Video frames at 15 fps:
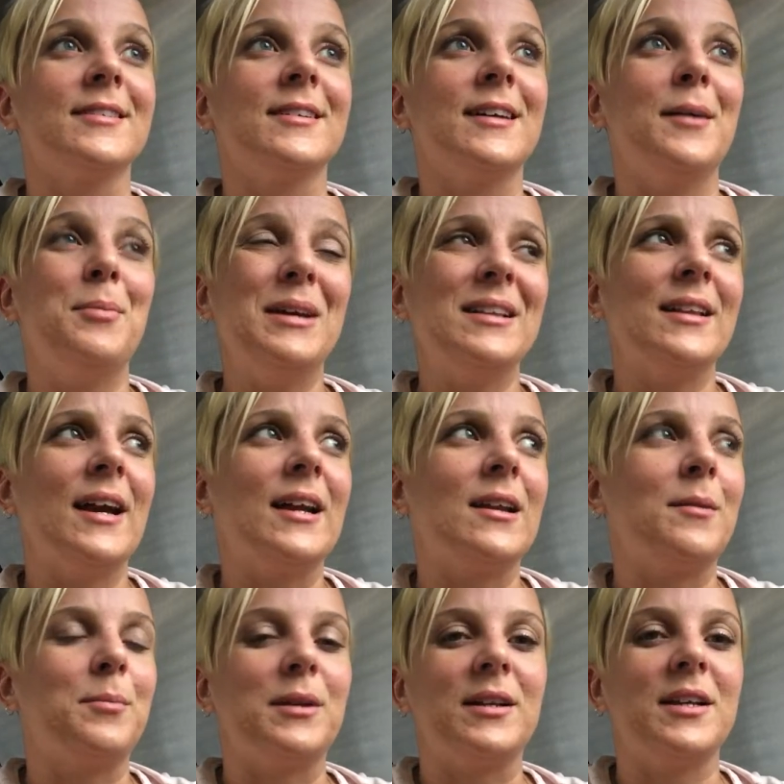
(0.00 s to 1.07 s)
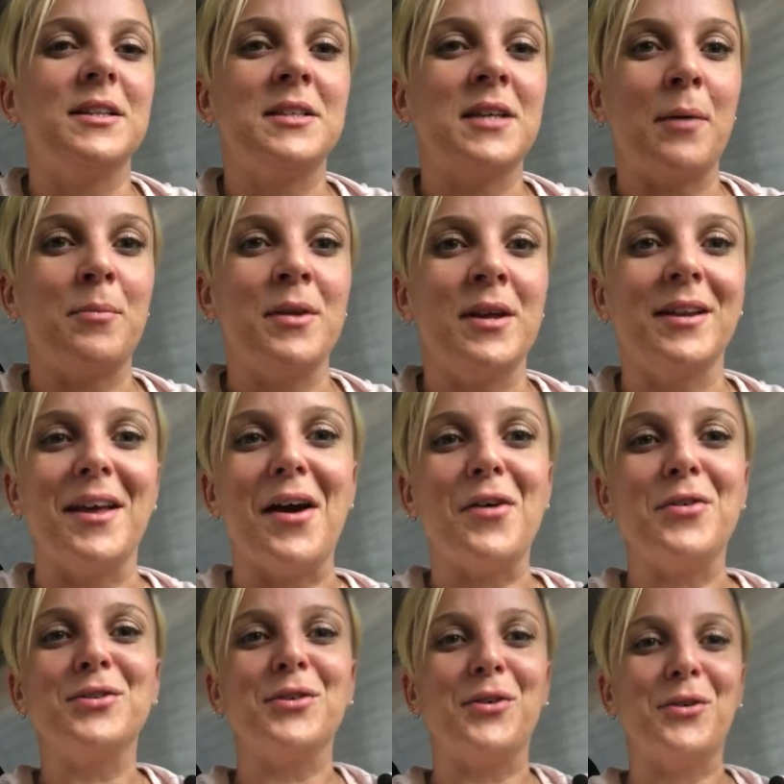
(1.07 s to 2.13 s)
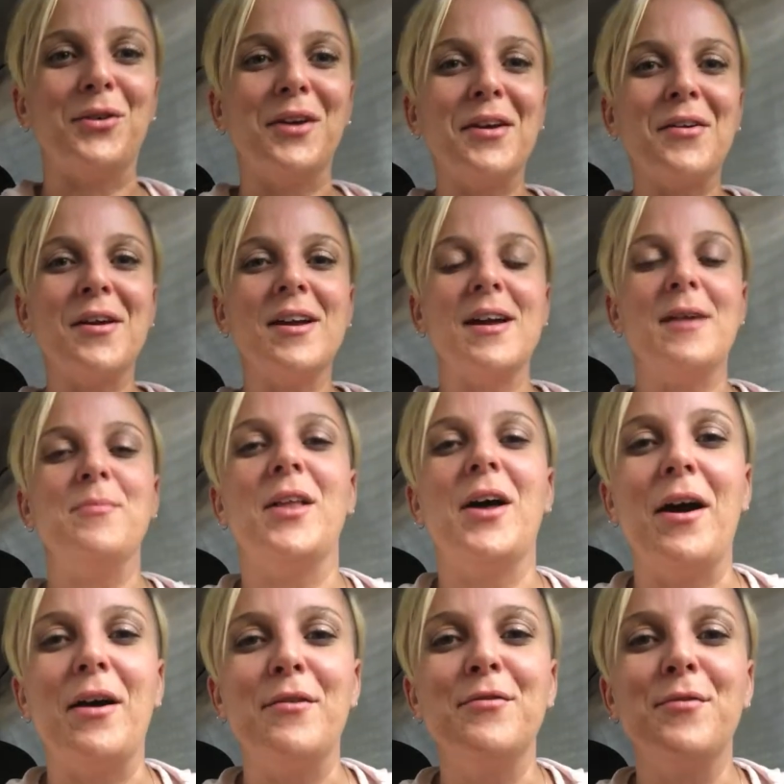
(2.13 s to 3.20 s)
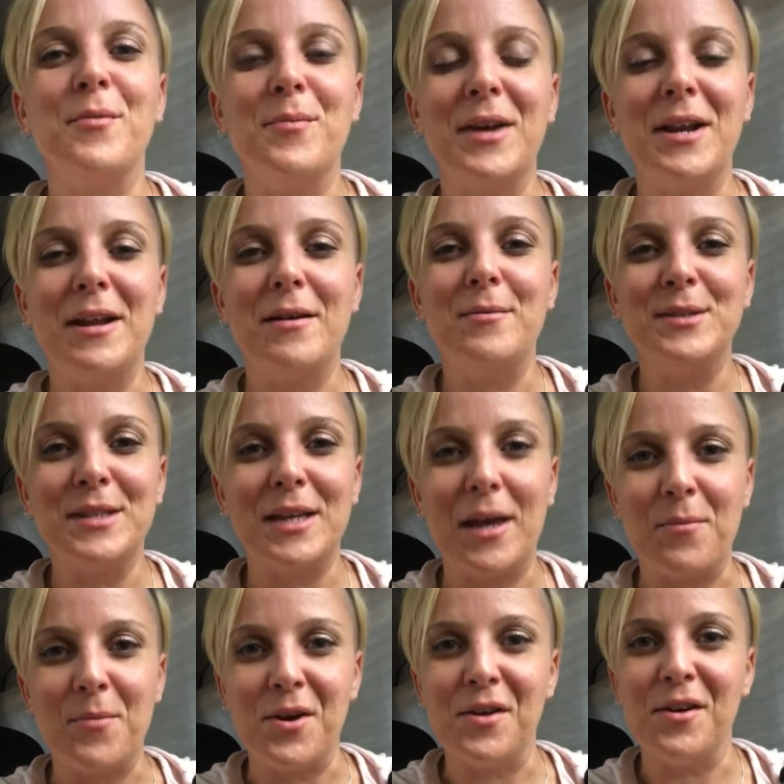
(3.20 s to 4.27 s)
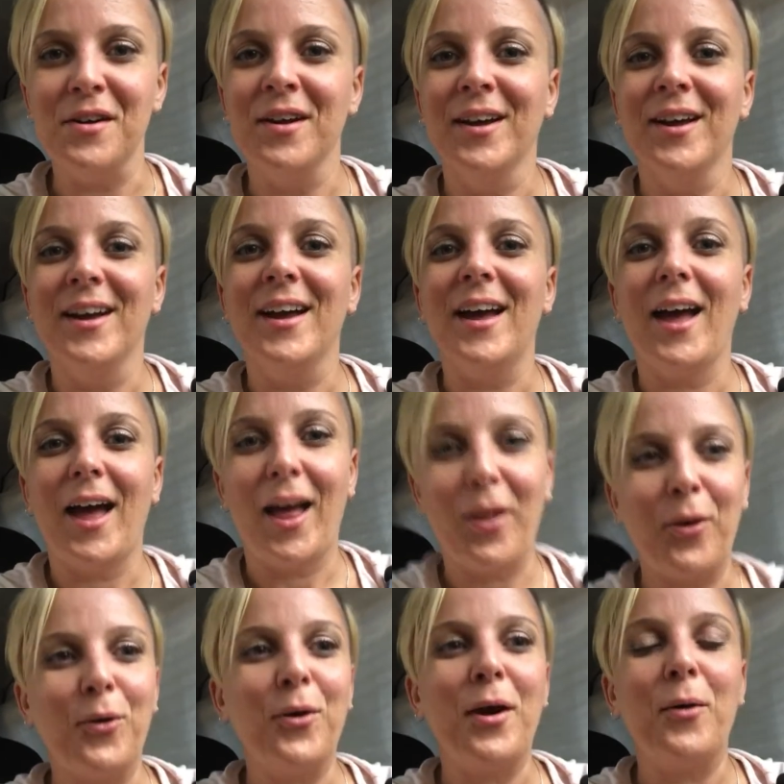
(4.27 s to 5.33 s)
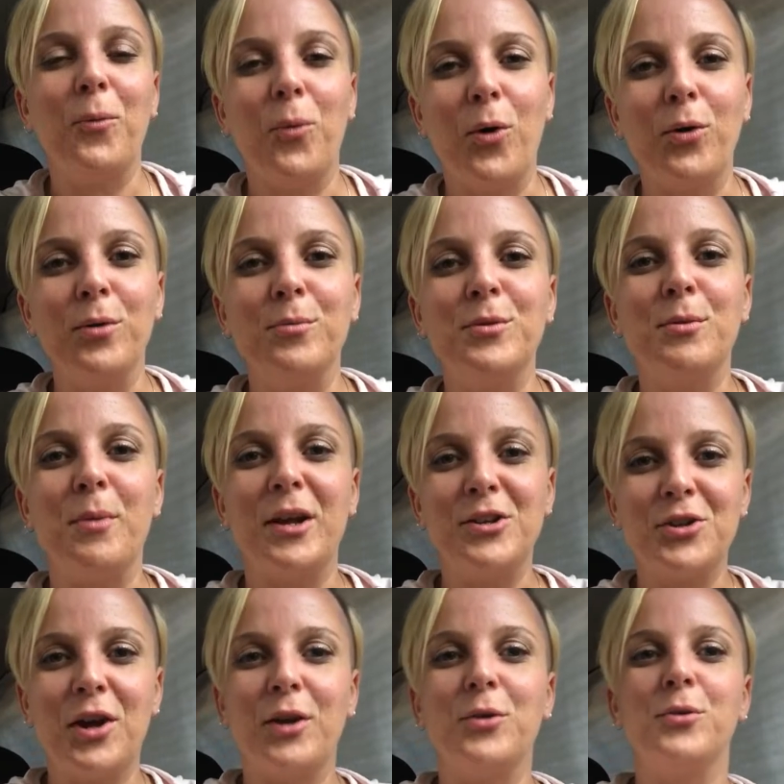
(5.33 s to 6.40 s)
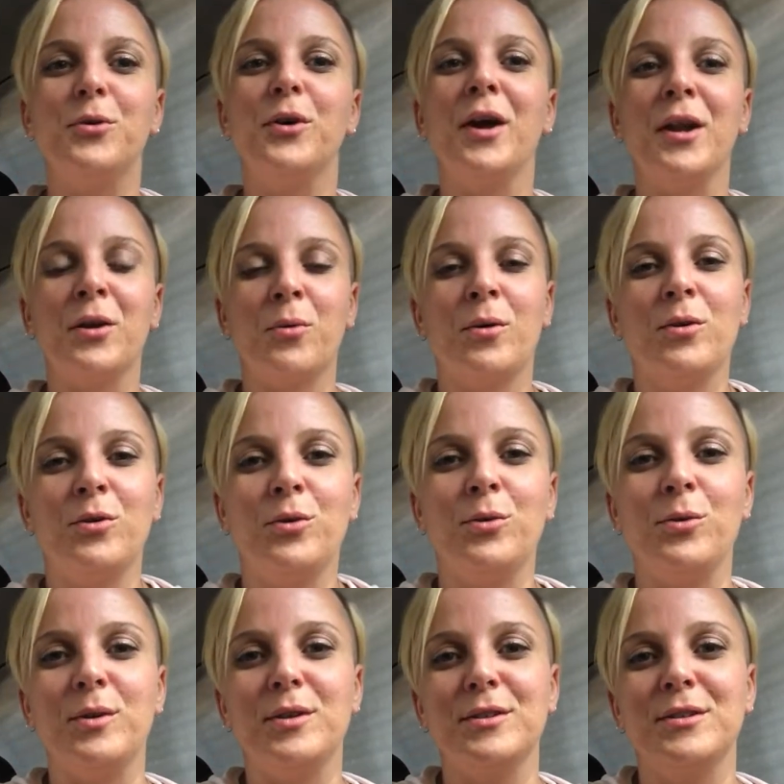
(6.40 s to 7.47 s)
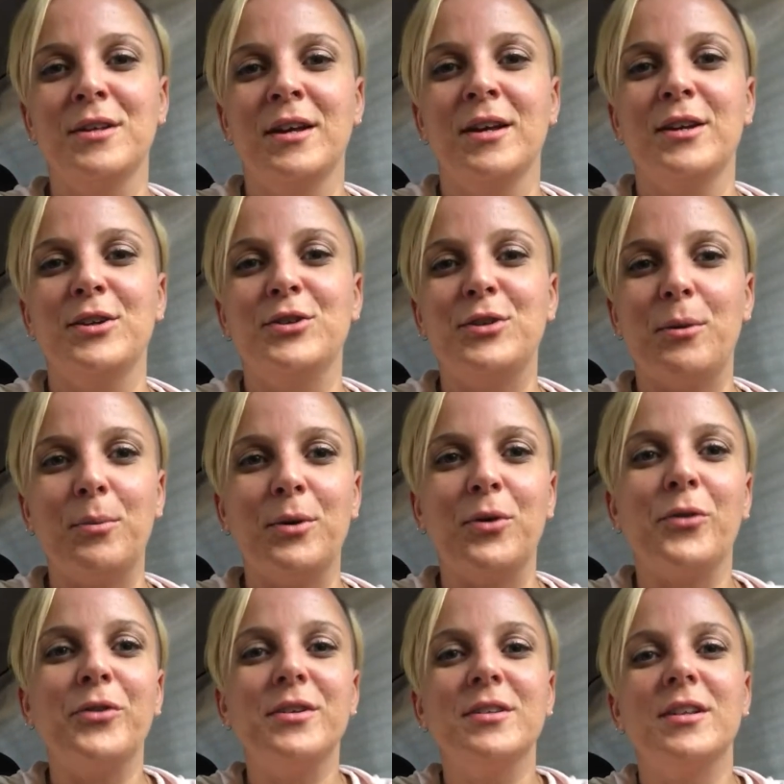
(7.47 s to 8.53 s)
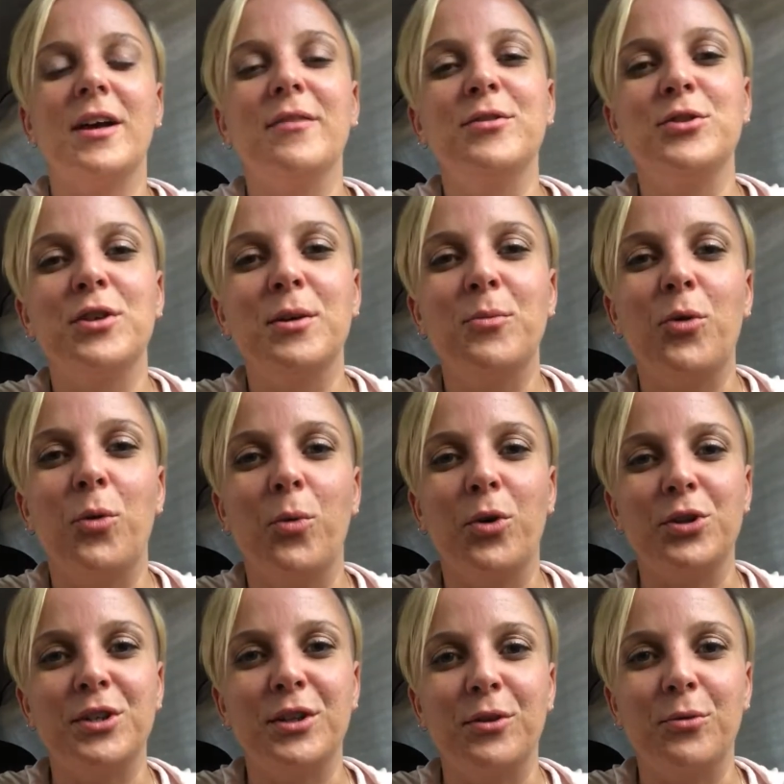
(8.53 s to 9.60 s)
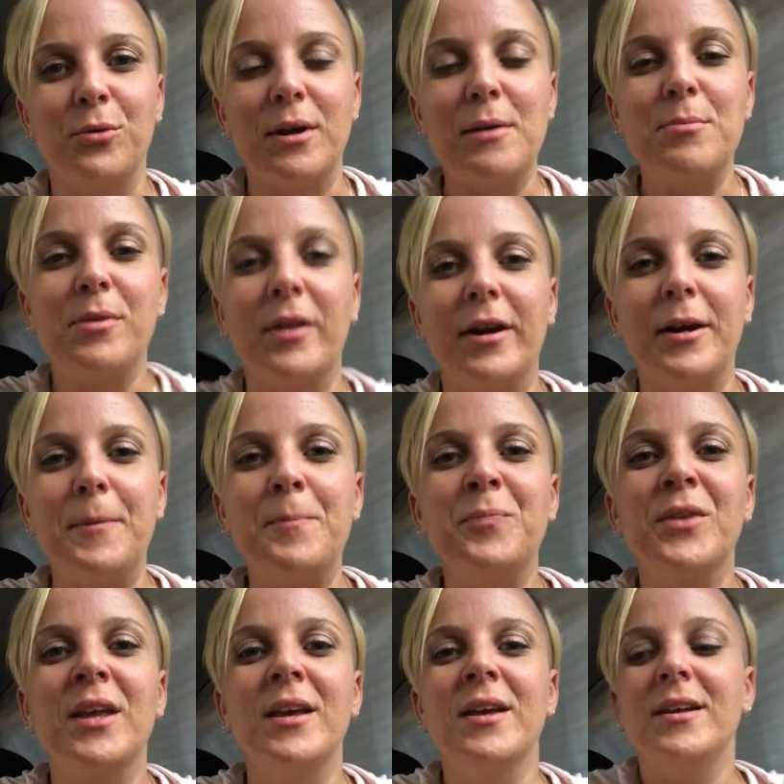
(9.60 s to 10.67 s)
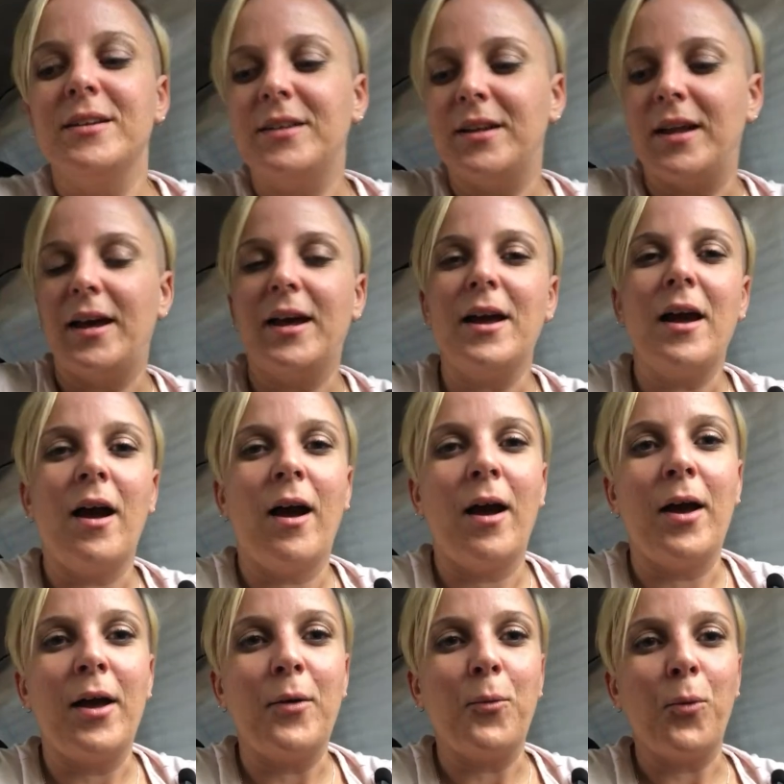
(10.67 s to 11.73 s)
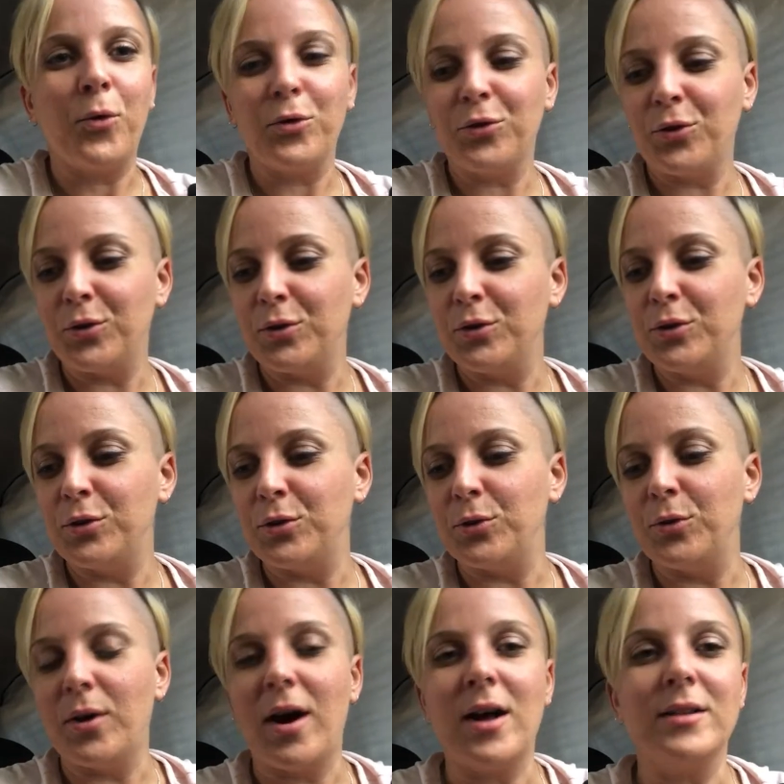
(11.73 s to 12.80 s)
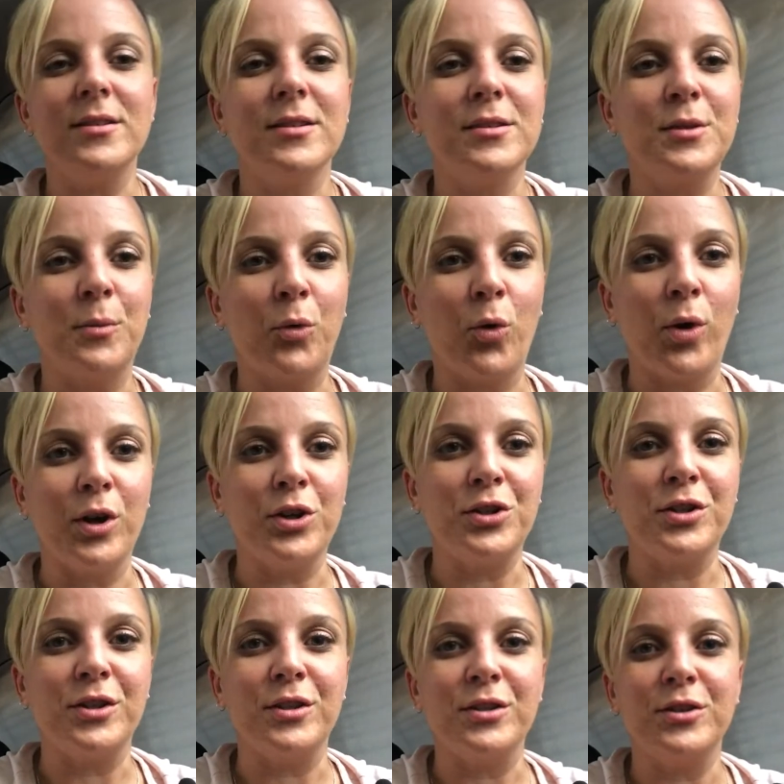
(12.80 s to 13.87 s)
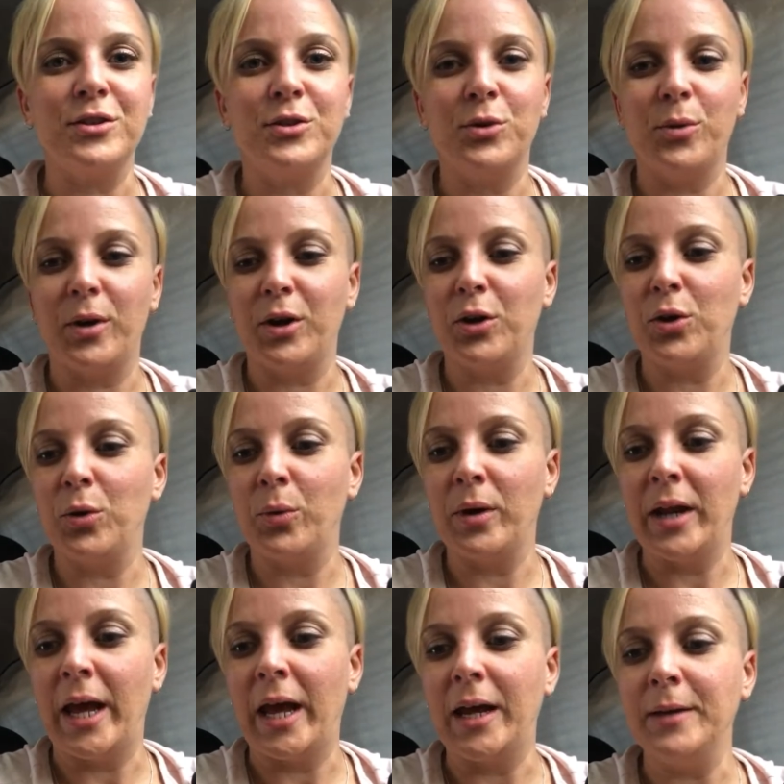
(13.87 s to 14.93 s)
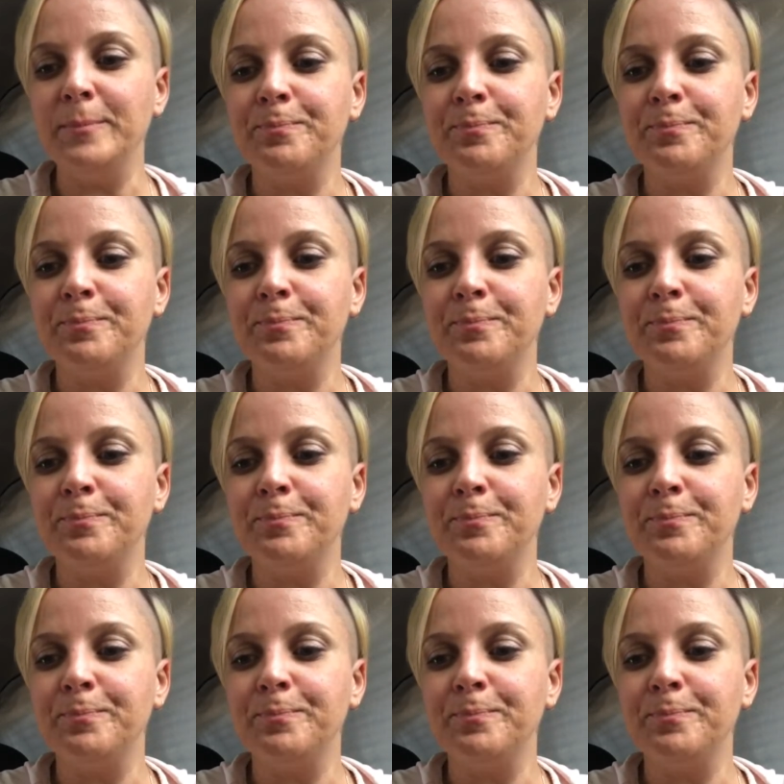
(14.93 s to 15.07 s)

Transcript: a bit later, but it's happening now. So here I am live. My name is Emma. Hello and welcome to my channel, anyone who is jumping on this live stream or watching the replay. Today I wanted to answer some questions, do a Q&A,